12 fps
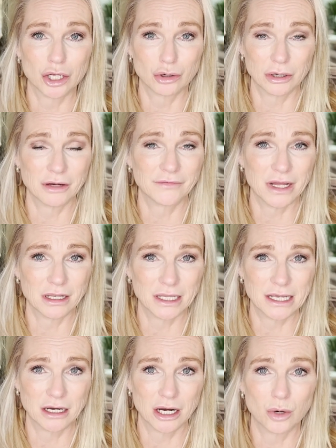Grüner
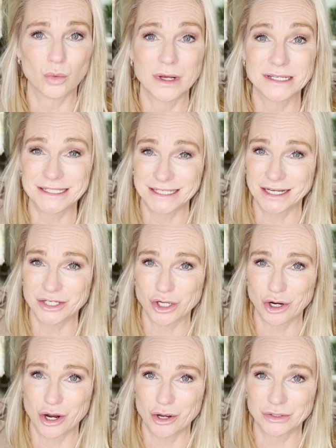Veltliner was
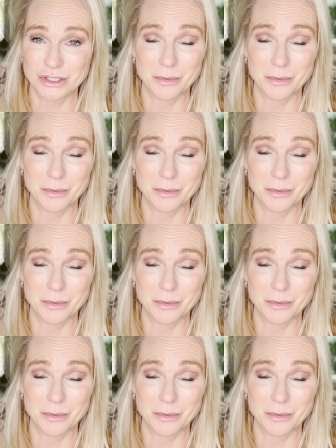€6.